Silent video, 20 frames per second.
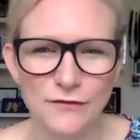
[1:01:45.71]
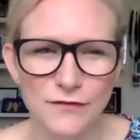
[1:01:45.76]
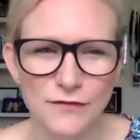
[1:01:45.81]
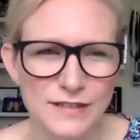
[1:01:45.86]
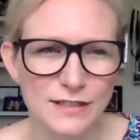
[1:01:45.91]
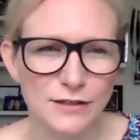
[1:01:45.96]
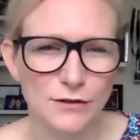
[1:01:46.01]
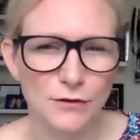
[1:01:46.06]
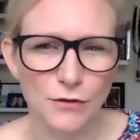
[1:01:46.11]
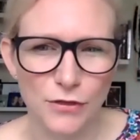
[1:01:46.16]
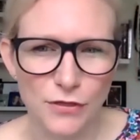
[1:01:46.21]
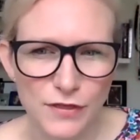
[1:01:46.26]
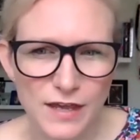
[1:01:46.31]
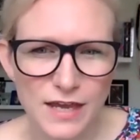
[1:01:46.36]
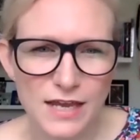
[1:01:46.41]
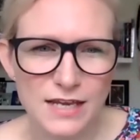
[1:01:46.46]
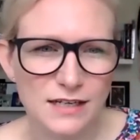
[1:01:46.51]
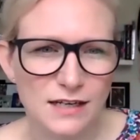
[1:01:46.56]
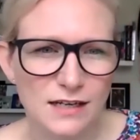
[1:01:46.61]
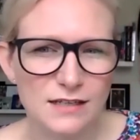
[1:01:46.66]
physical
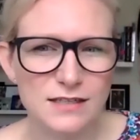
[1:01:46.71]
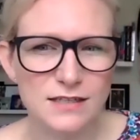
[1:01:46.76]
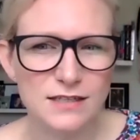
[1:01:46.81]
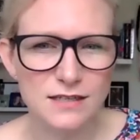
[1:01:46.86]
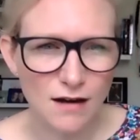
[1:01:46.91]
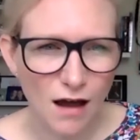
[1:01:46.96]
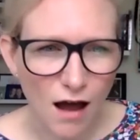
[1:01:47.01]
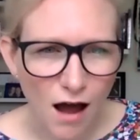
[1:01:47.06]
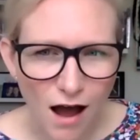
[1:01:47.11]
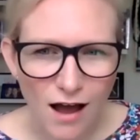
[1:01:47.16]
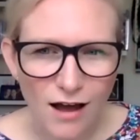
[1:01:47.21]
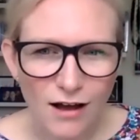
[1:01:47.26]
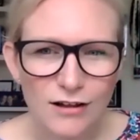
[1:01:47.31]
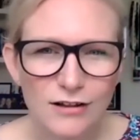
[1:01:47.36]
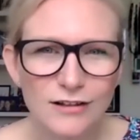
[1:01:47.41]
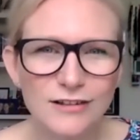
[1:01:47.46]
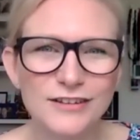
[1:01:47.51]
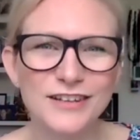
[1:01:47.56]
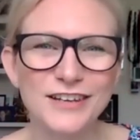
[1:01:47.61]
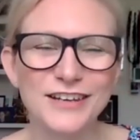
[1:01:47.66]
theatre
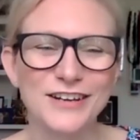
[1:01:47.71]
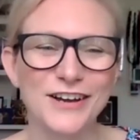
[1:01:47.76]
style,